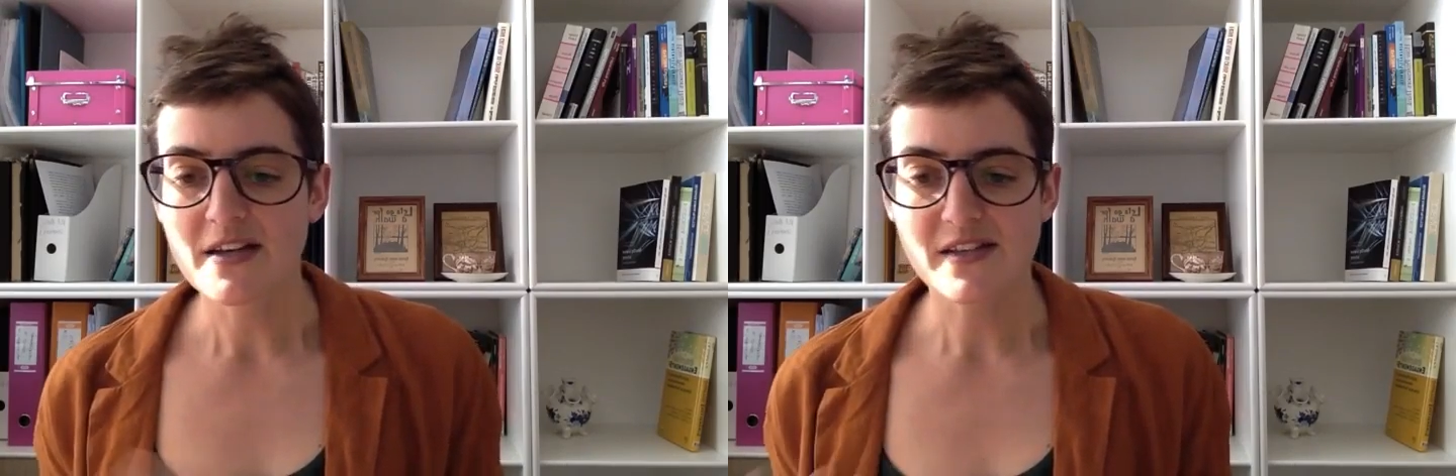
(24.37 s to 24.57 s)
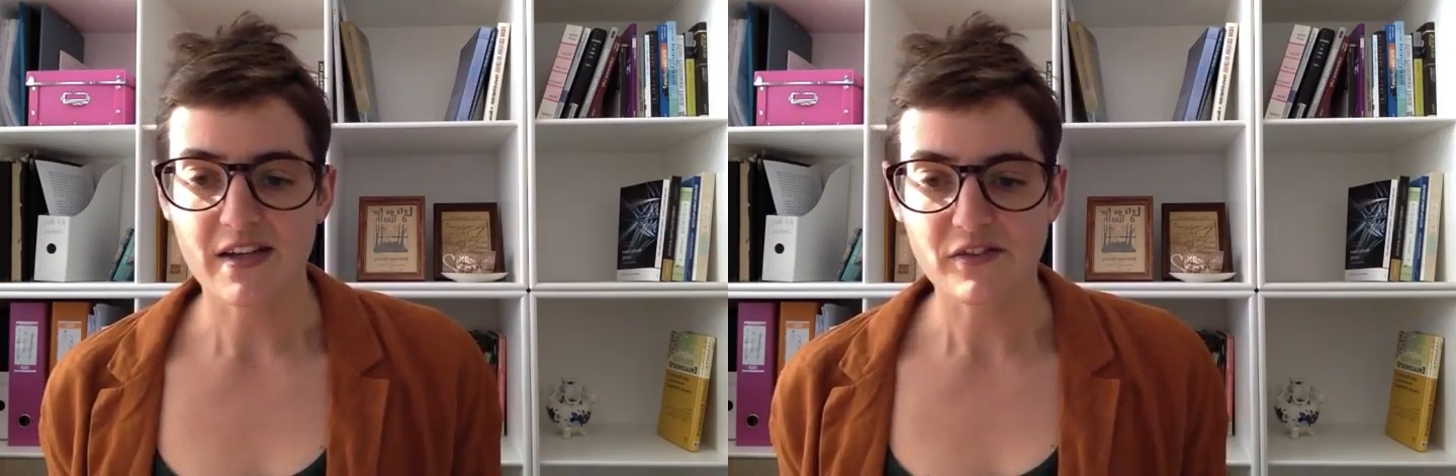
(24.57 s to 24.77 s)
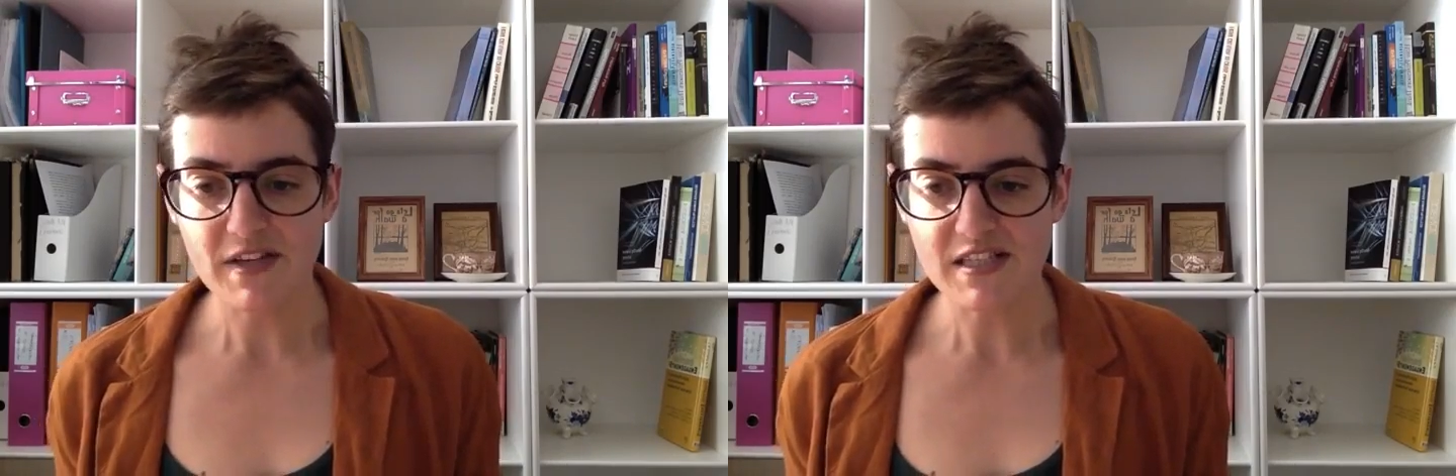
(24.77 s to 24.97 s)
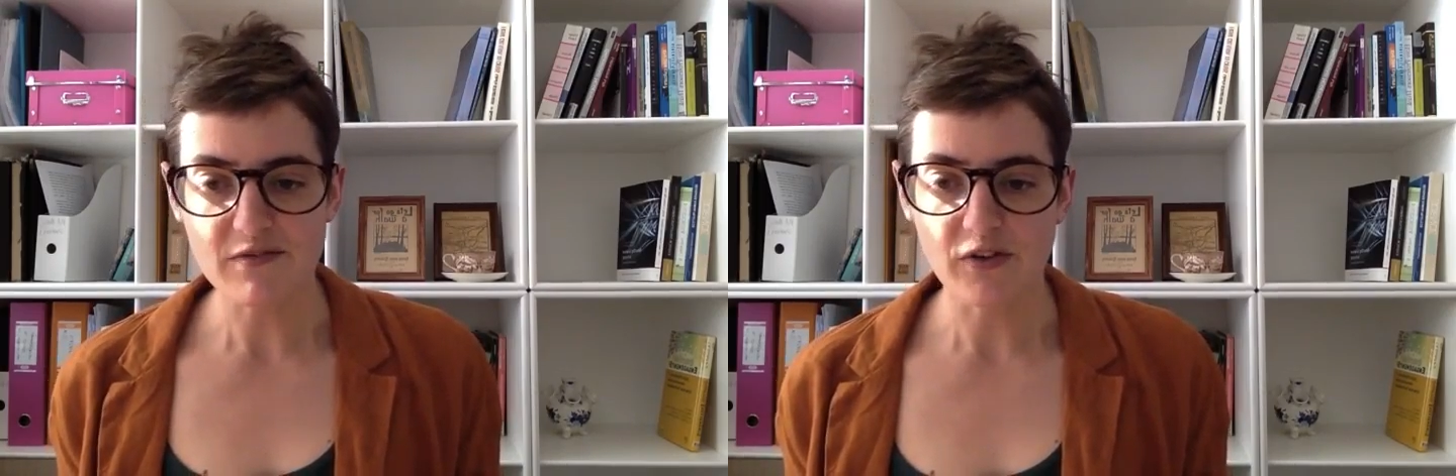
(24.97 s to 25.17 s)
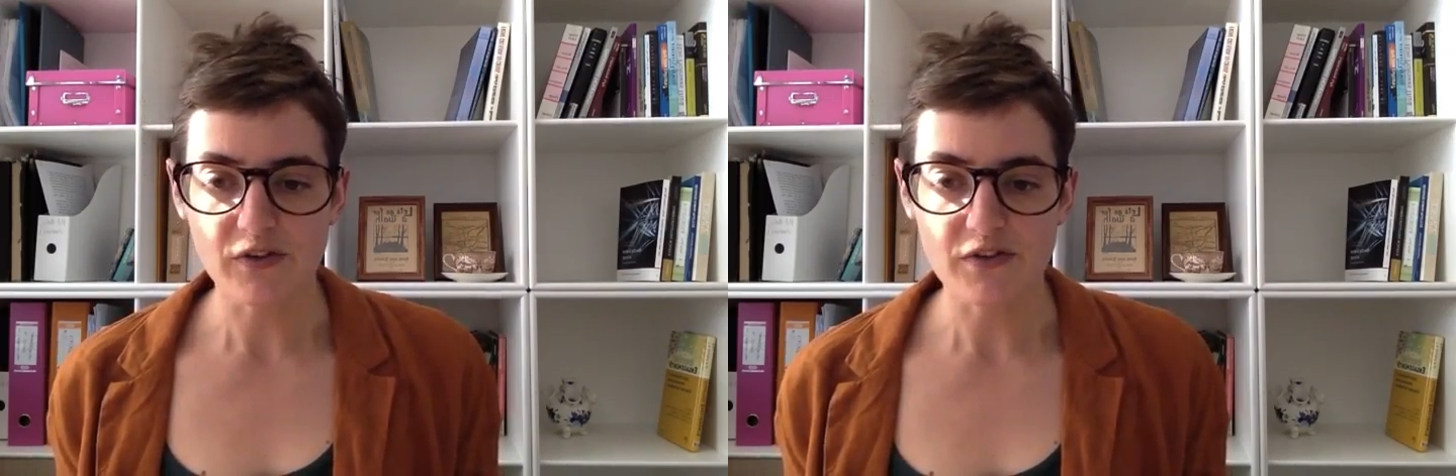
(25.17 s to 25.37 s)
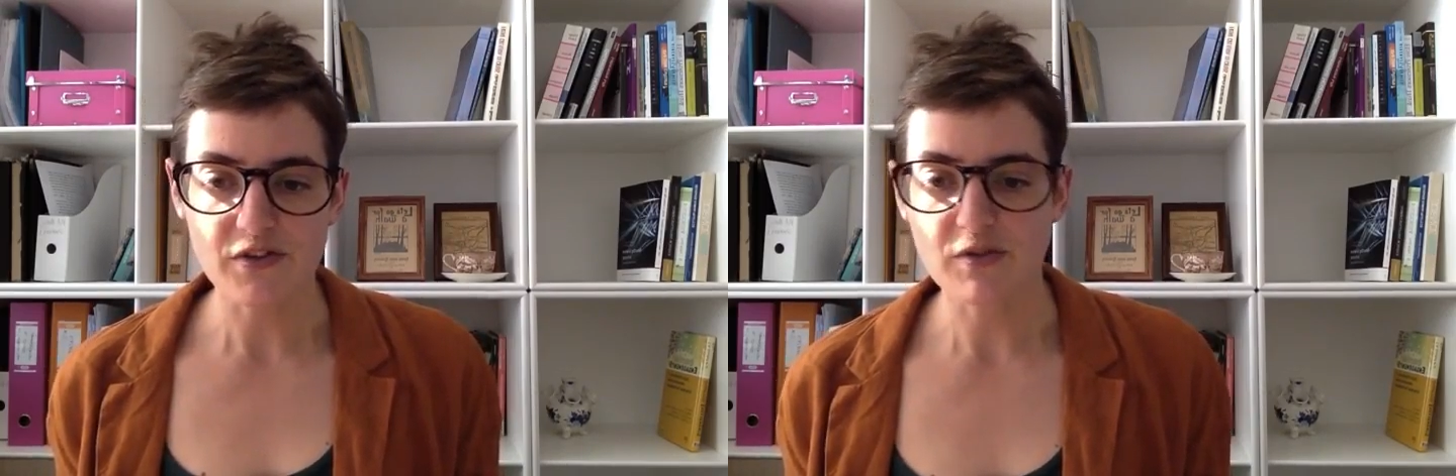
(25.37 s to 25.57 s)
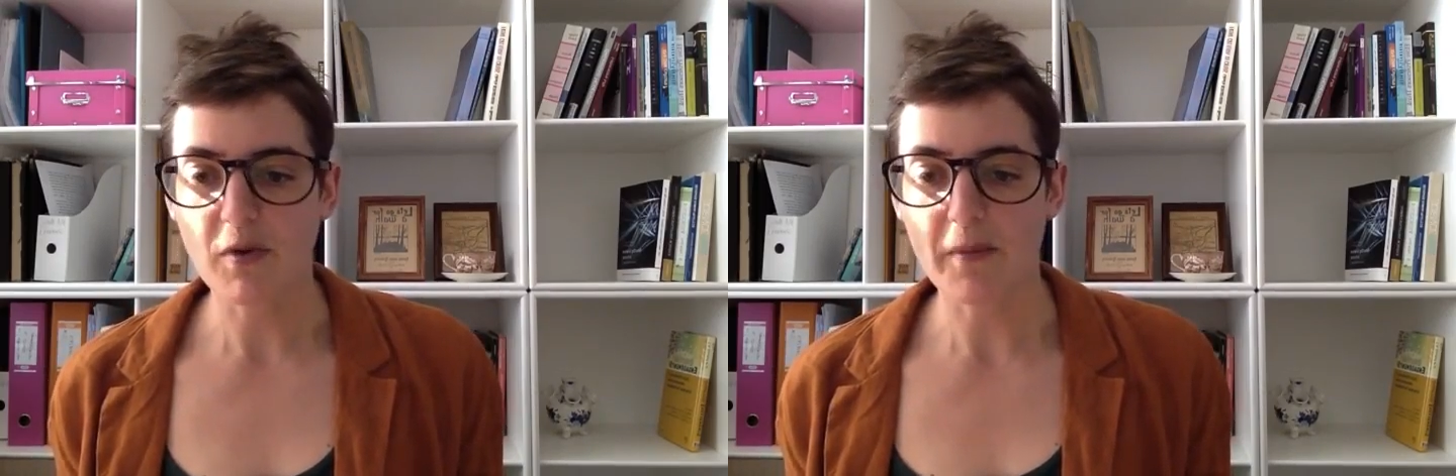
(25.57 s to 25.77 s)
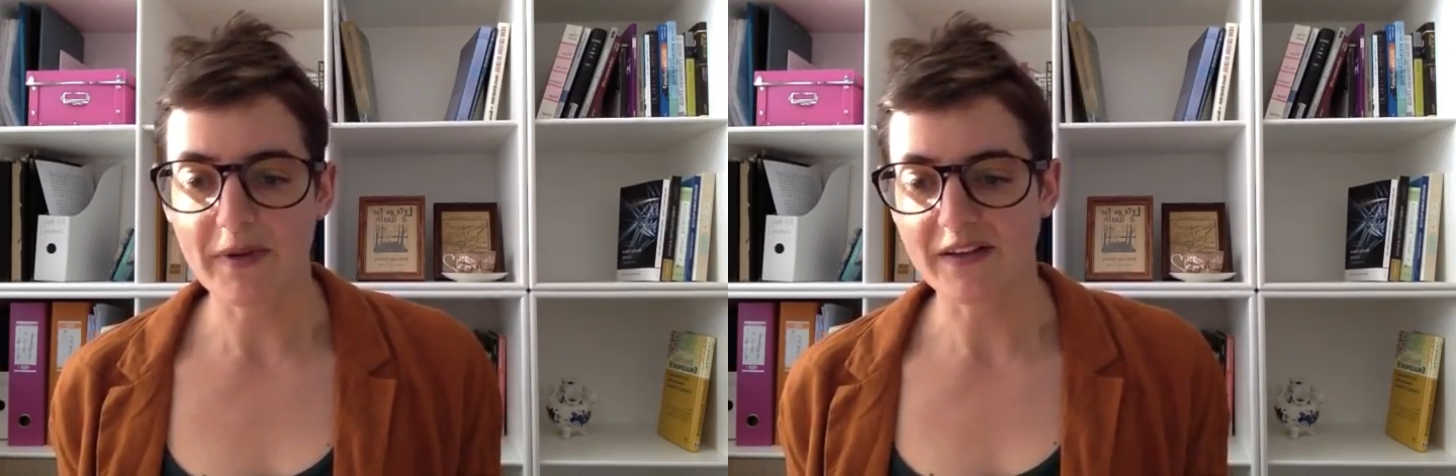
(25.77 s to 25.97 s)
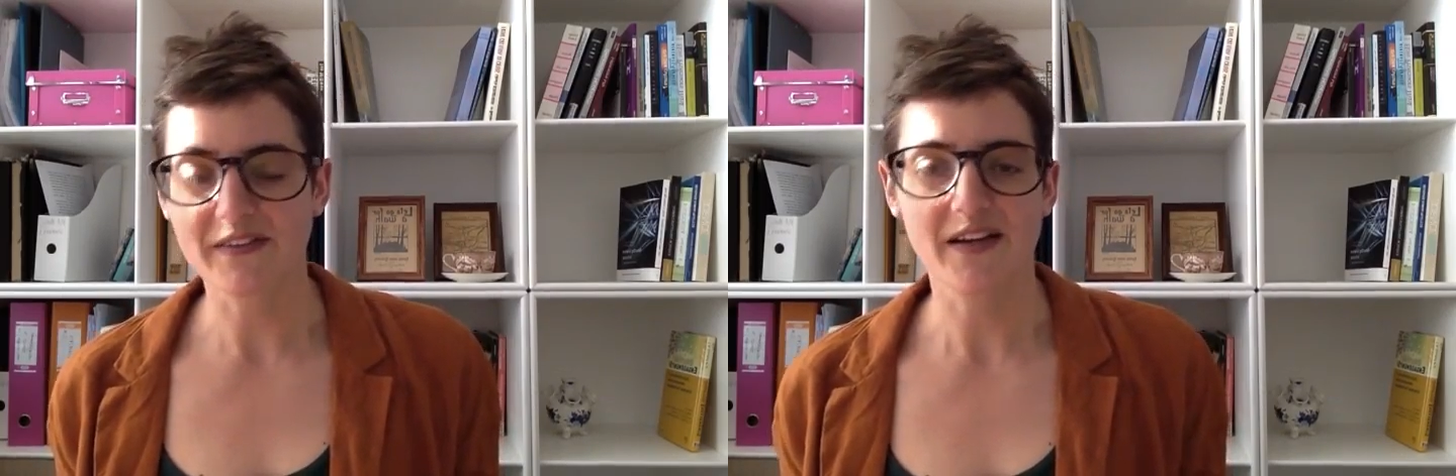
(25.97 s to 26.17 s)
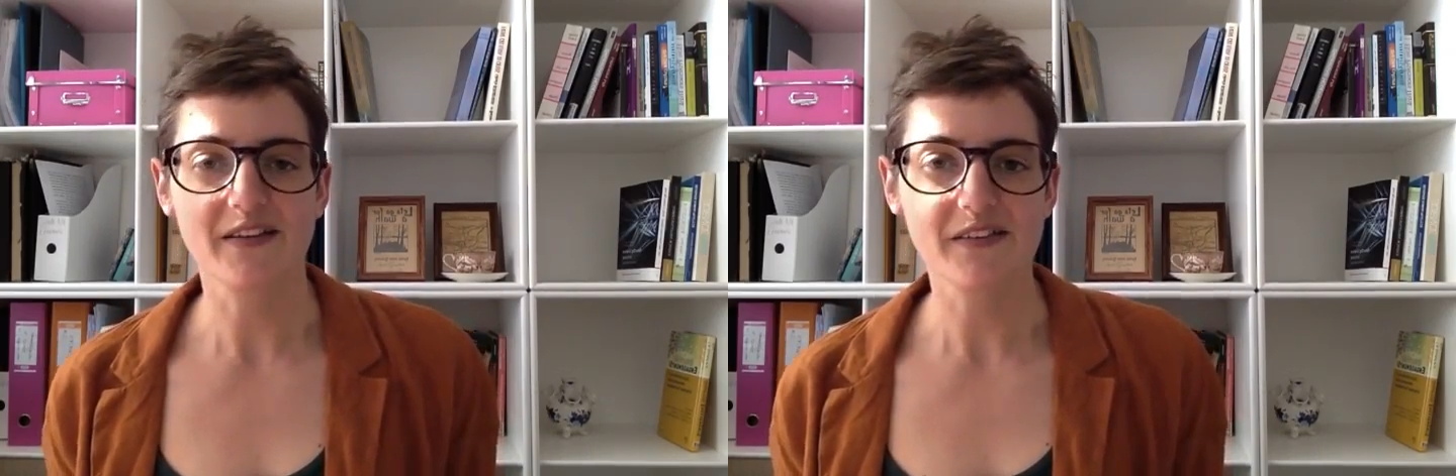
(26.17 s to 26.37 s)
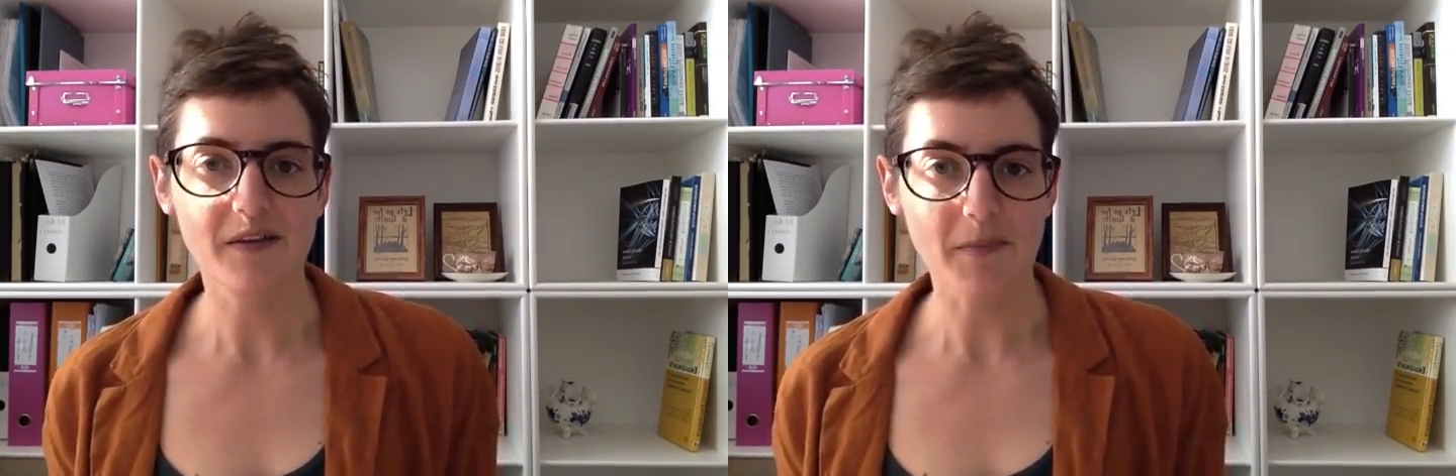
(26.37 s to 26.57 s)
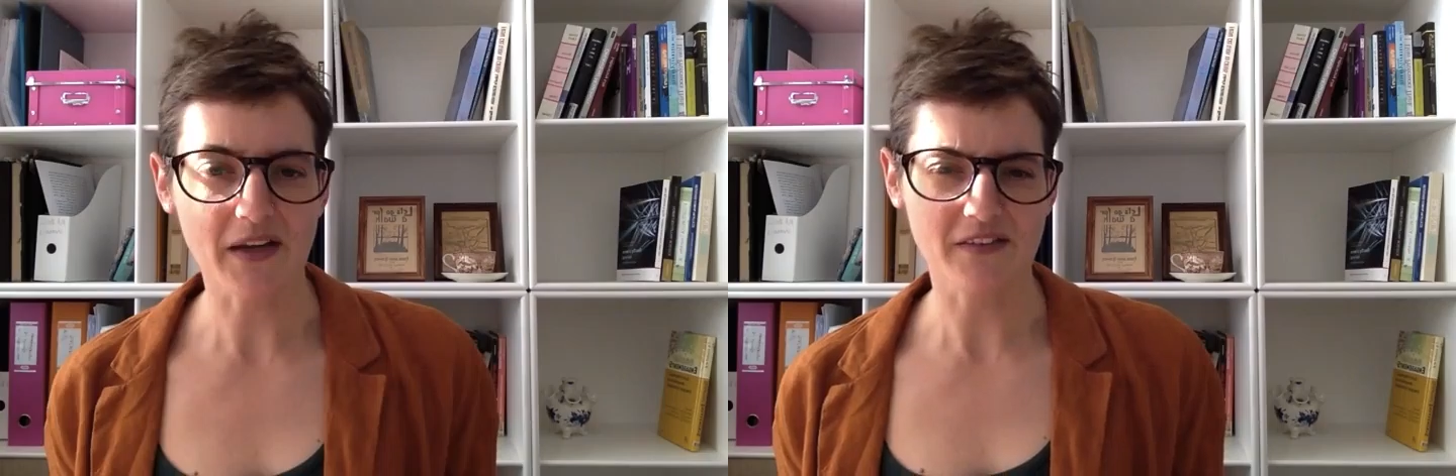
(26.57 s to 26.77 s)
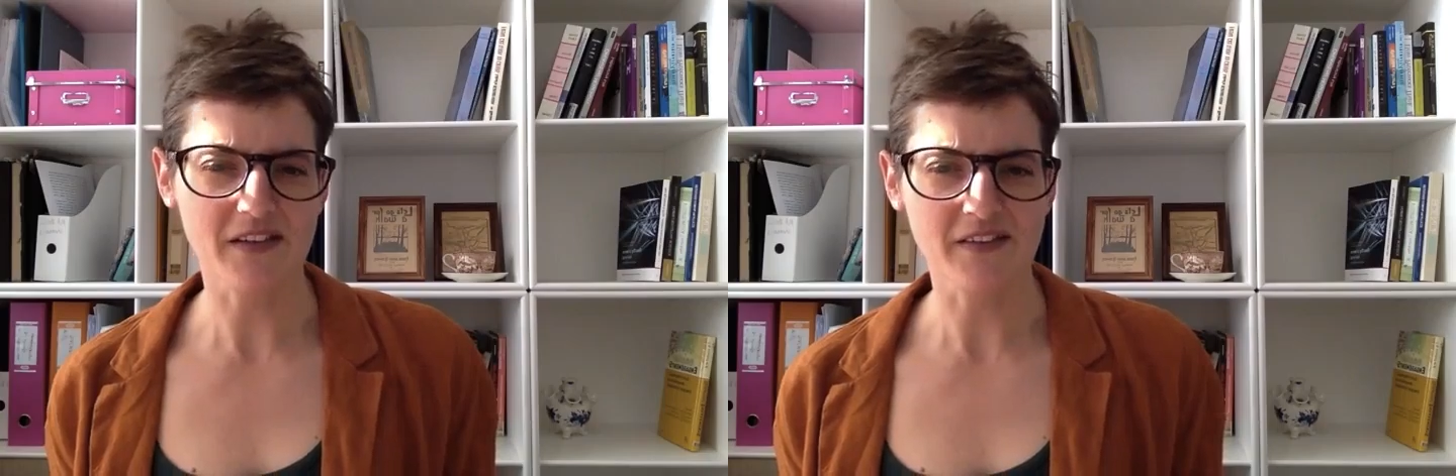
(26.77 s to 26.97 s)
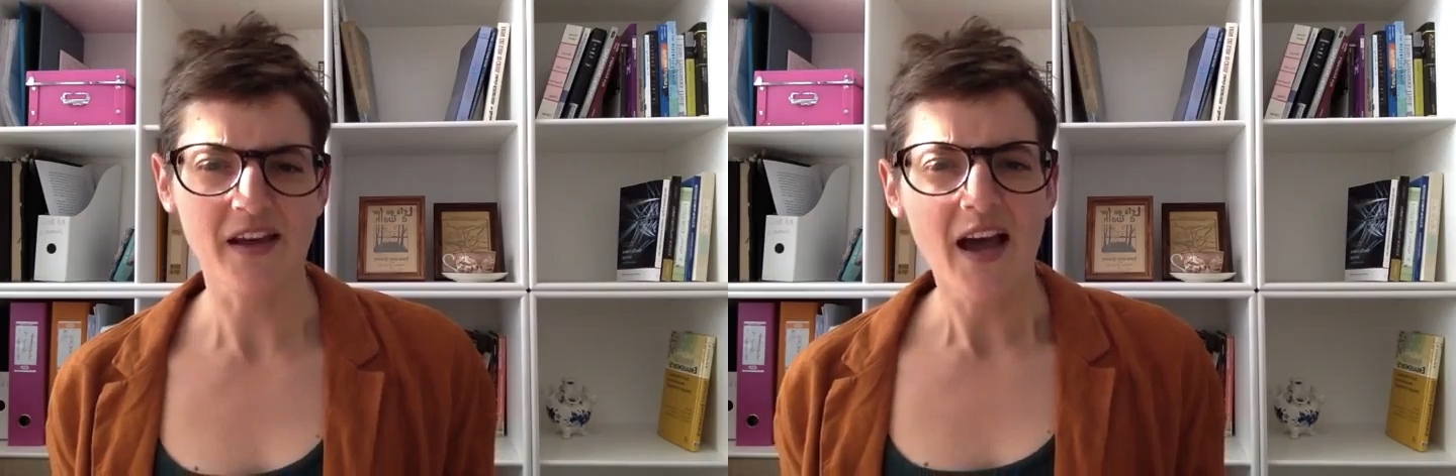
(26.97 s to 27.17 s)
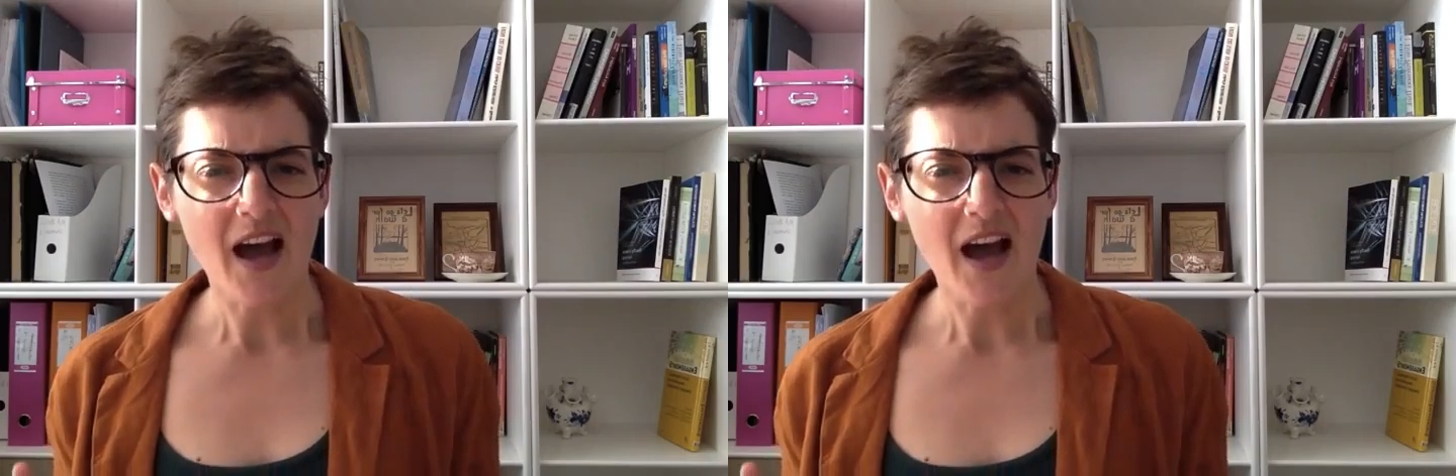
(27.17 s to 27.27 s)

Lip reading: science festivals to popular science magazines.